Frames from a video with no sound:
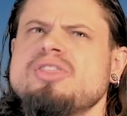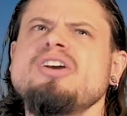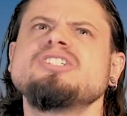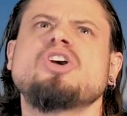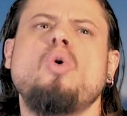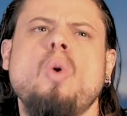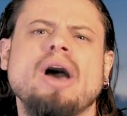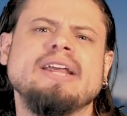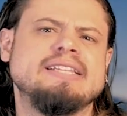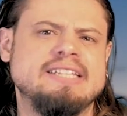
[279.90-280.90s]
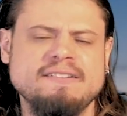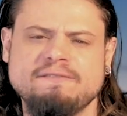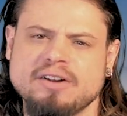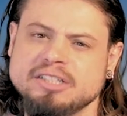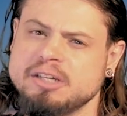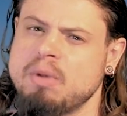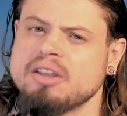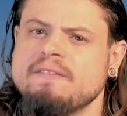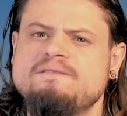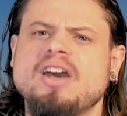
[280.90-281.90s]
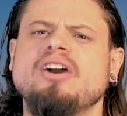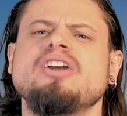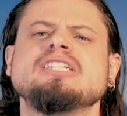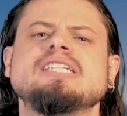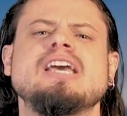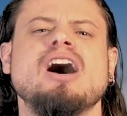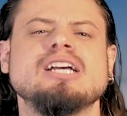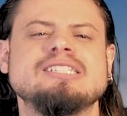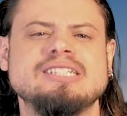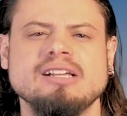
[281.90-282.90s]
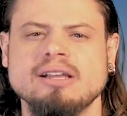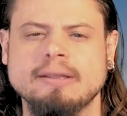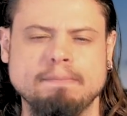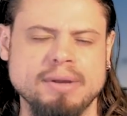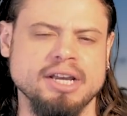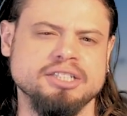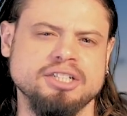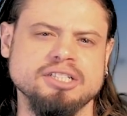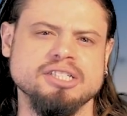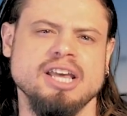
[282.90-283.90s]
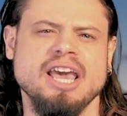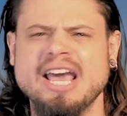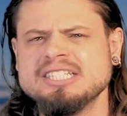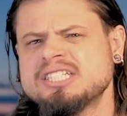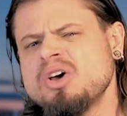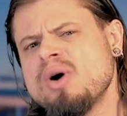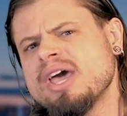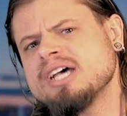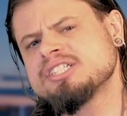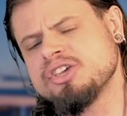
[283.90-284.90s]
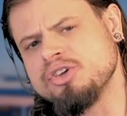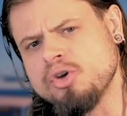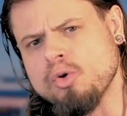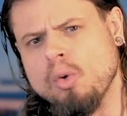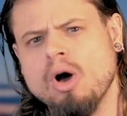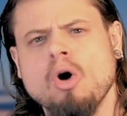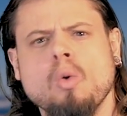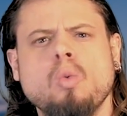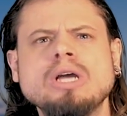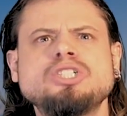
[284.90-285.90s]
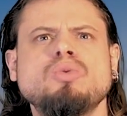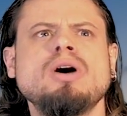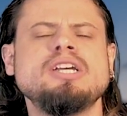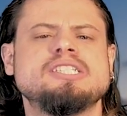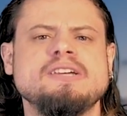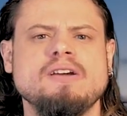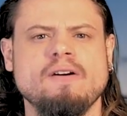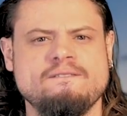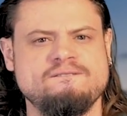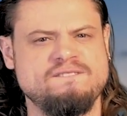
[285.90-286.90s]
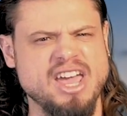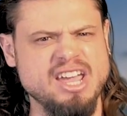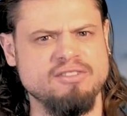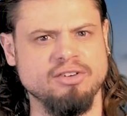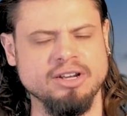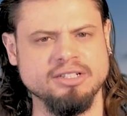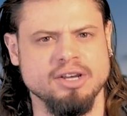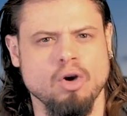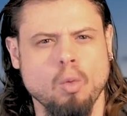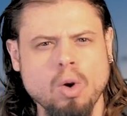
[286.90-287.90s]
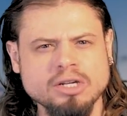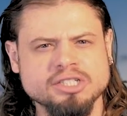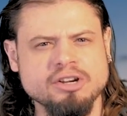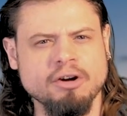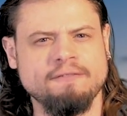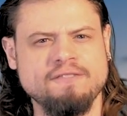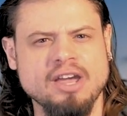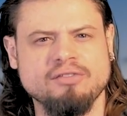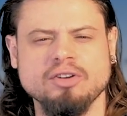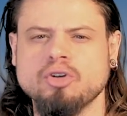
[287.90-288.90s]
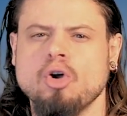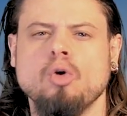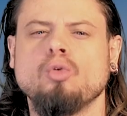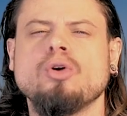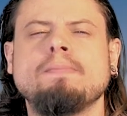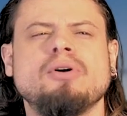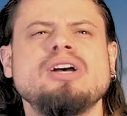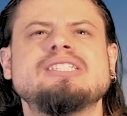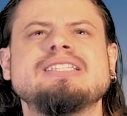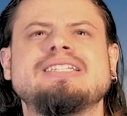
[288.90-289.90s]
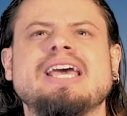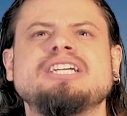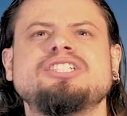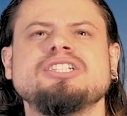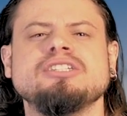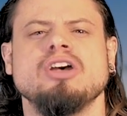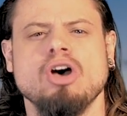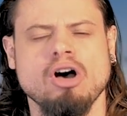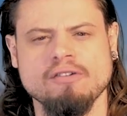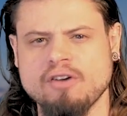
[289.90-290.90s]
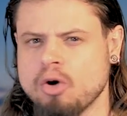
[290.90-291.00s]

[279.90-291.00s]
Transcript: there's quite a difference among the various Godzilla depictions. And so I ask you, which one is your favorite? What is your favorite representation of